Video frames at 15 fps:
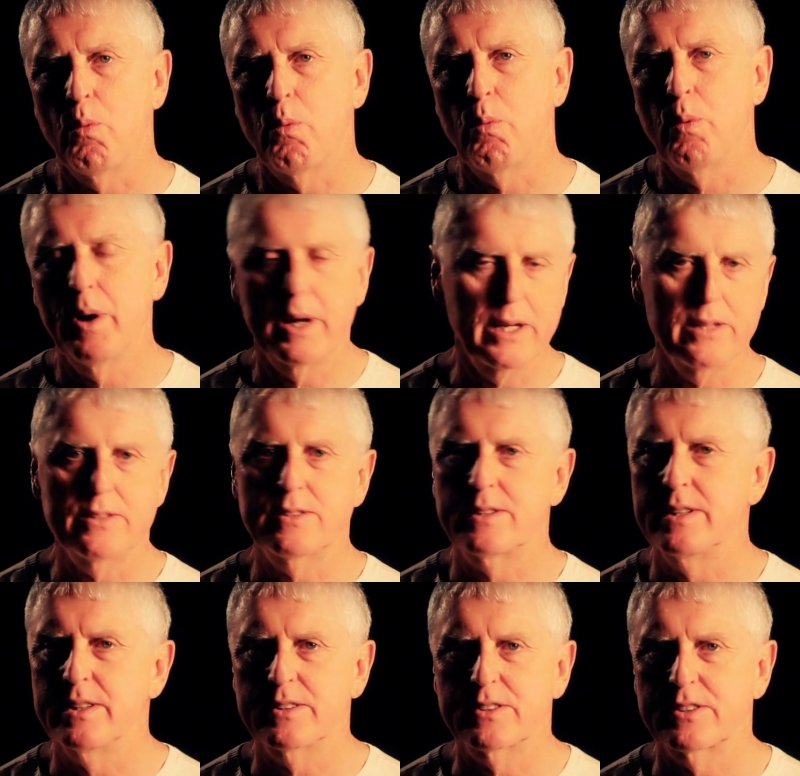what is
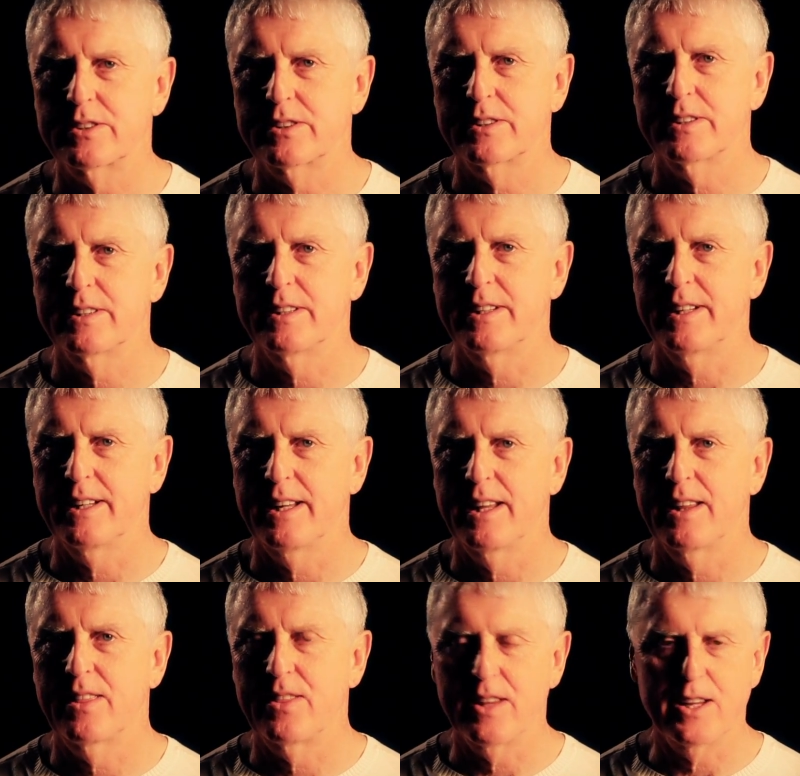this
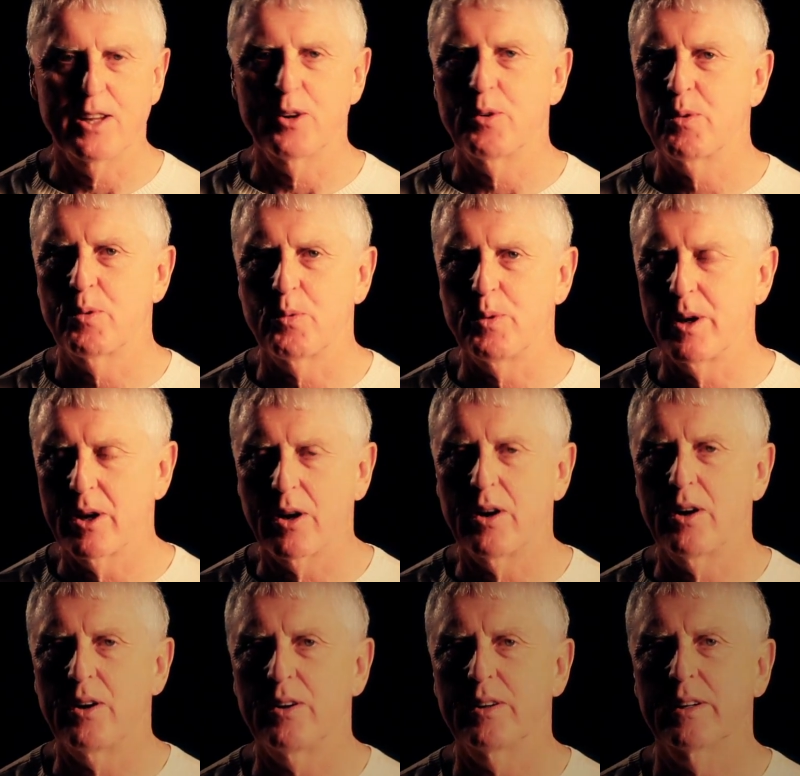thing we
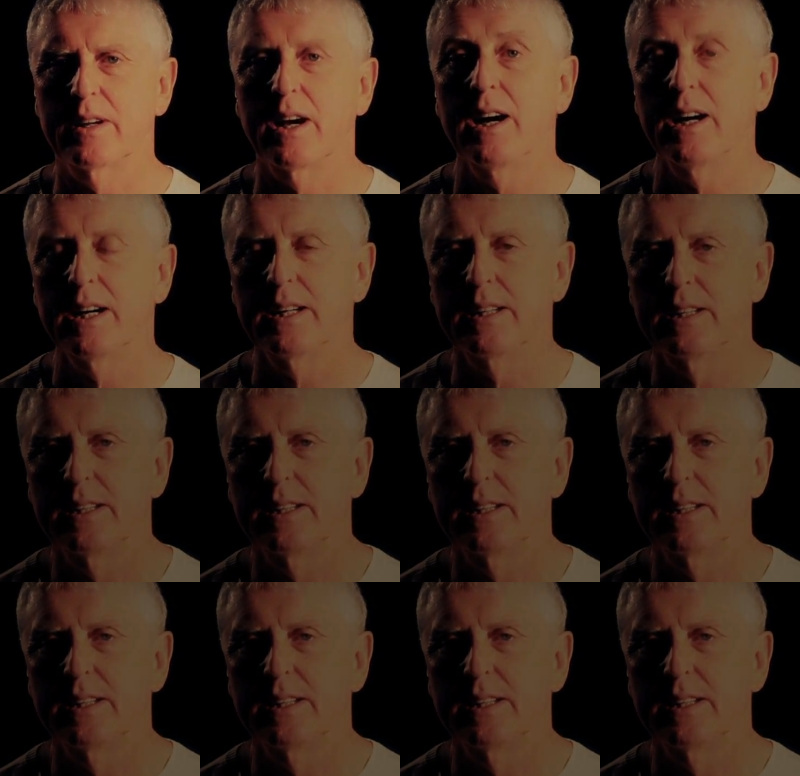call God?